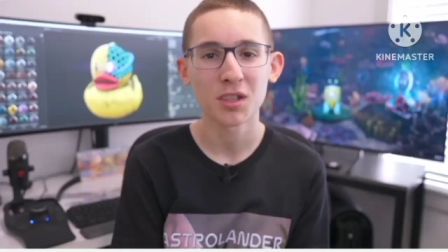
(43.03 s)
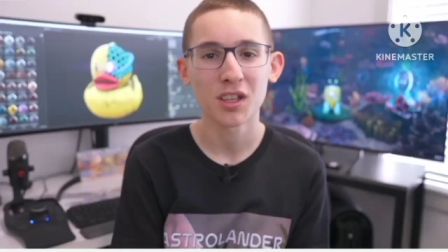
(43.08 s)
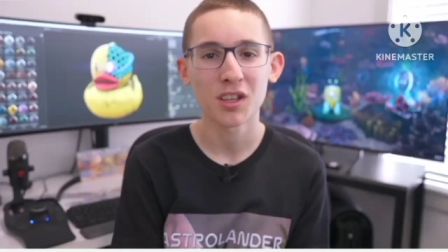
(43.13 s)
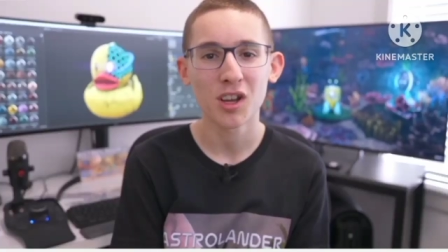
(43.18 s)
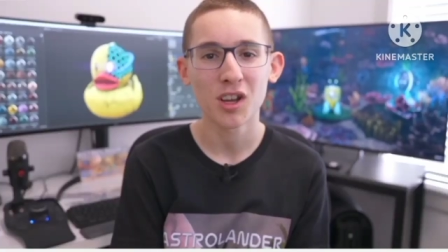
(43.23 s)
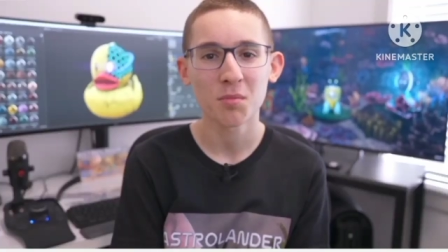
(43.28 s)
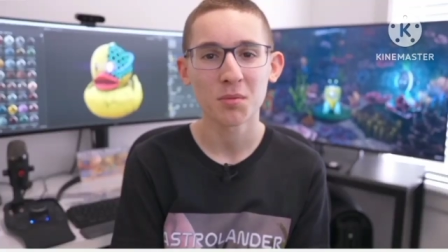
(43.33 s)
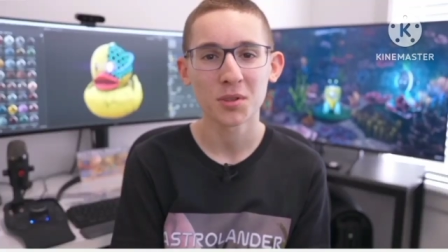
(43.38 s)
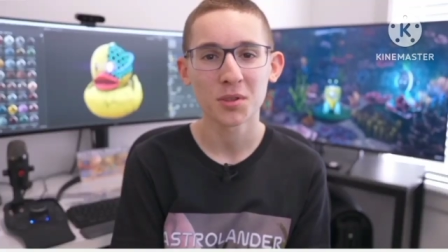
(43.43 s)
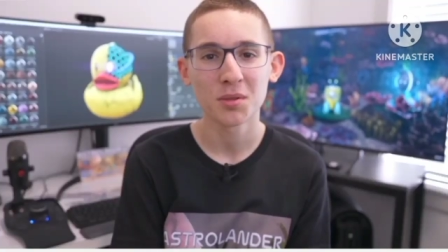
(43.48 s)
the
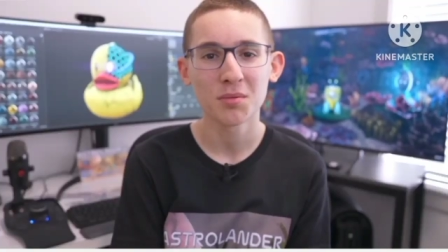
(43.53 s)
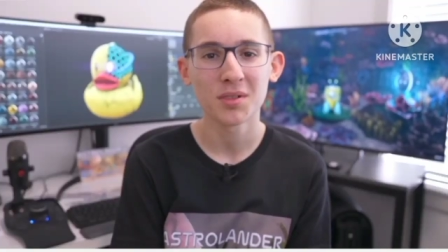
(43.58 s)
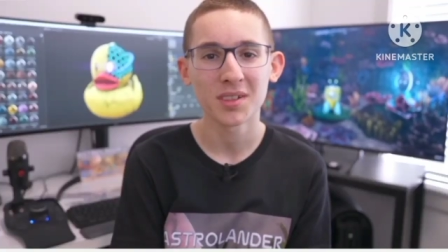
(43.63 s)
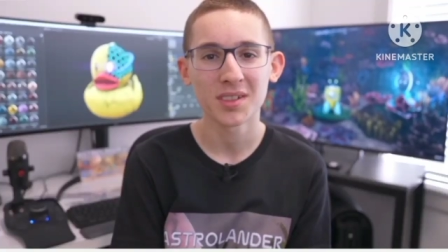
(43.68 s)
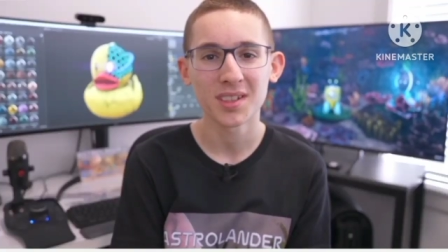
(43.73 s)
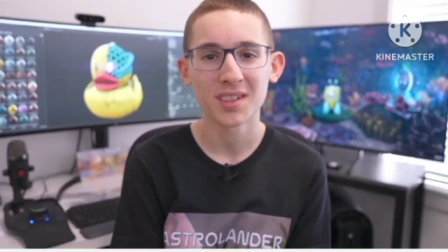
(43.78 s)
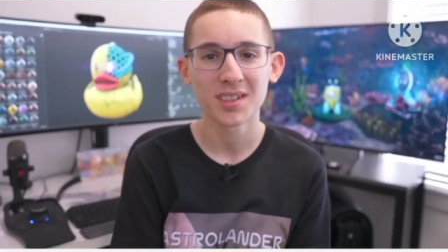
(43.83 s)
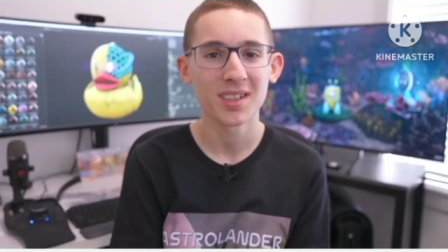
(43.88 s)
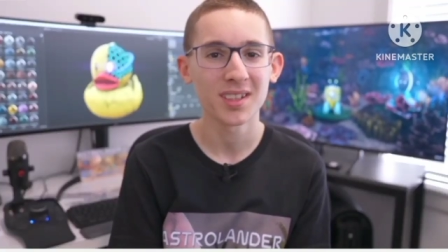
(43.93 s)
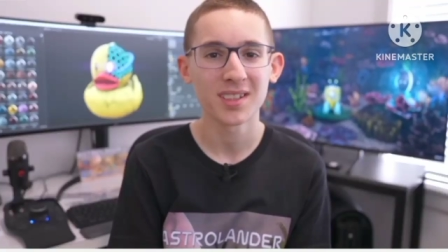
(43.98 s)
opportunity
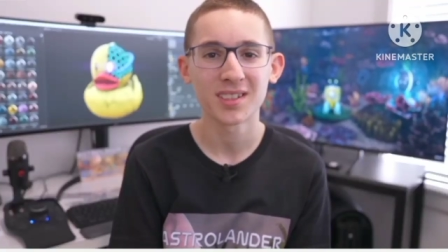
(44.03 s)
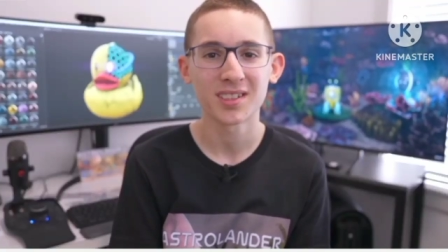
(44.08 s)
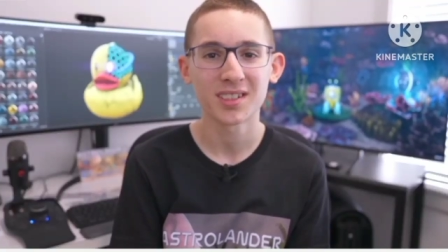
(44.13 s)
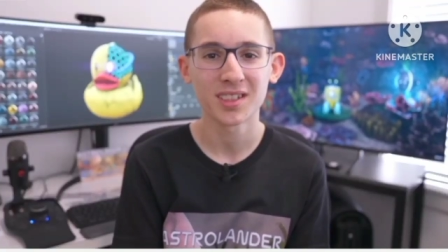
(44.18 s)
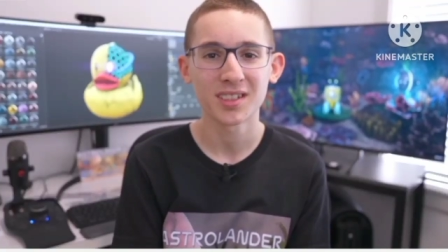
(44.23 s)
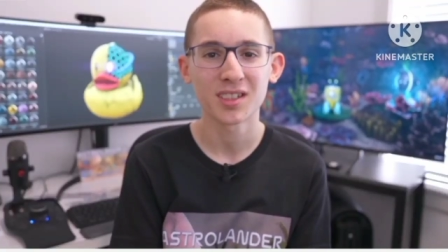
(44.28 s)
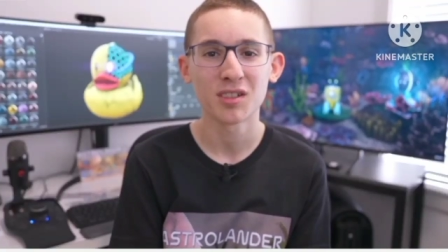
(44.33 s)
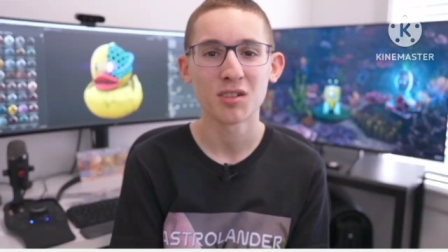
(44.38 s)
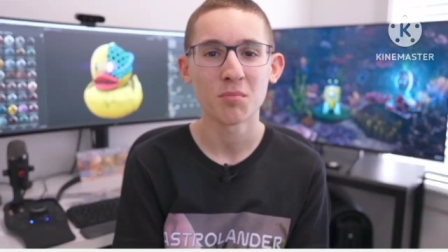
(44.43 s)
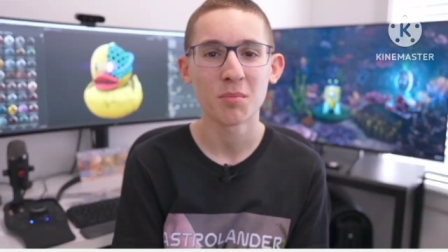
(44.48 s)
since it's
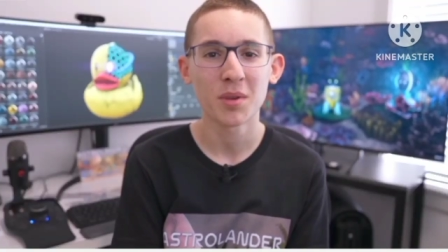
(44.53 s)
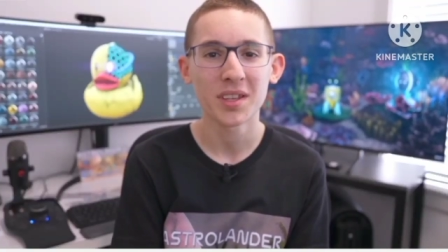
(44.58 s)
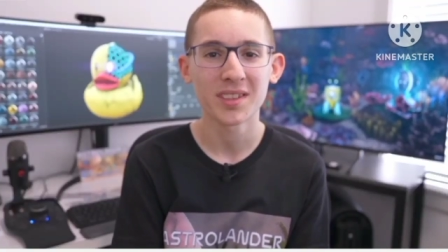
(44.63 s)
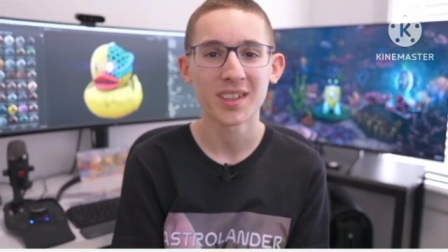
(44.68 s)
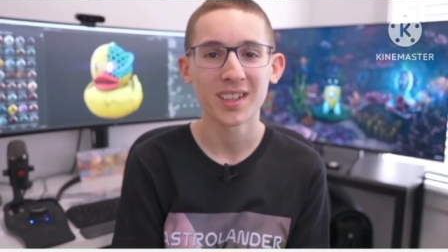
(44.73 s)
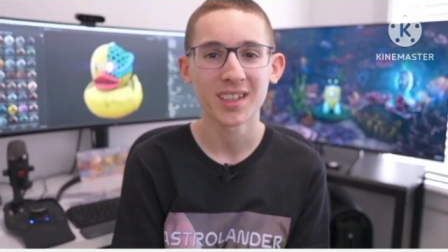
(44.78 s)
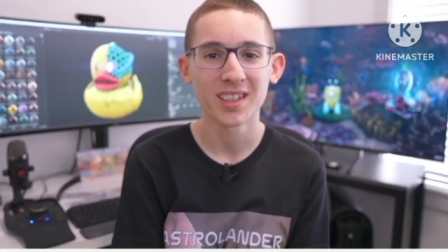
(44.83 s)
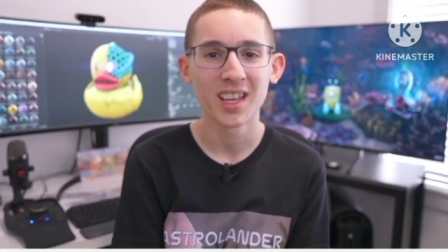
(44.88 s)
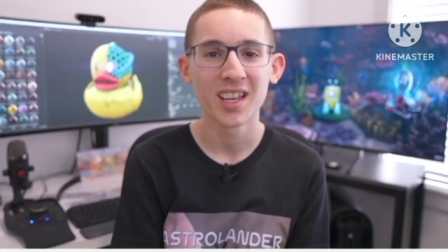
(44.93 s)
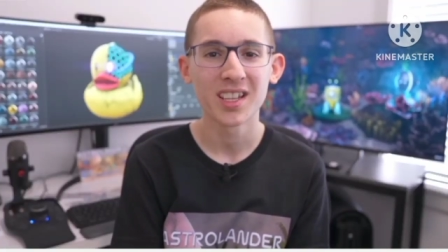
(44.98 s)
just an
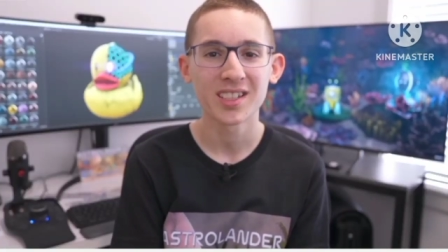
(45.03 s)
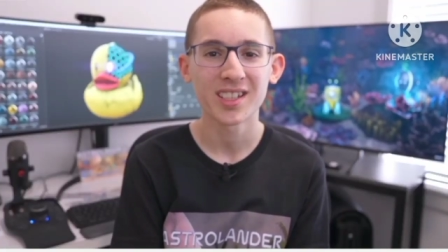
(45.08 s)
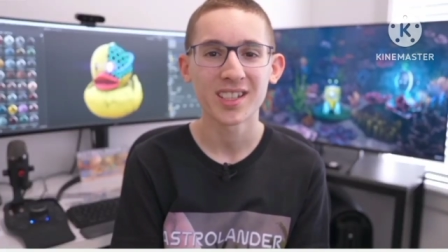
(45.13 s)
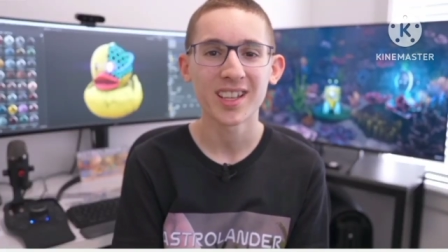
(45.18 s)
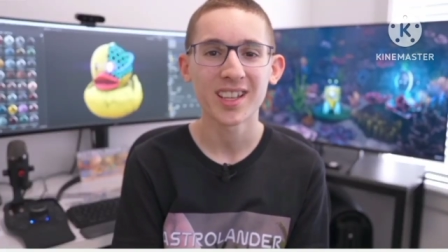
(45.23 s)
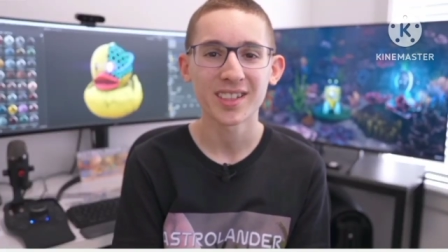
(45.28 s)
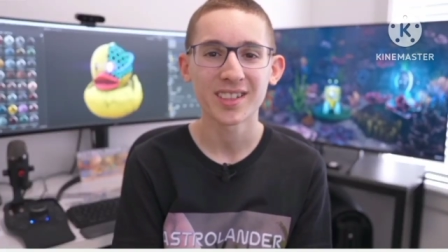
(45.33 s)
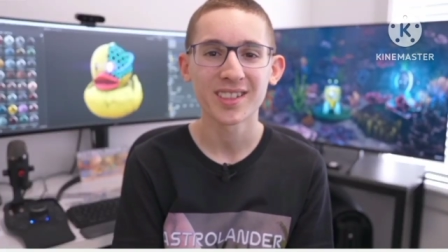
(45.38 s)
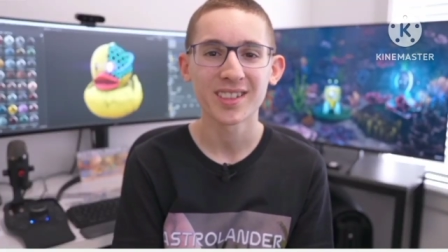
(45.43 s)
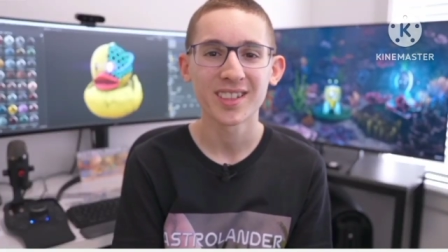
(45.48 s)
amazing chance.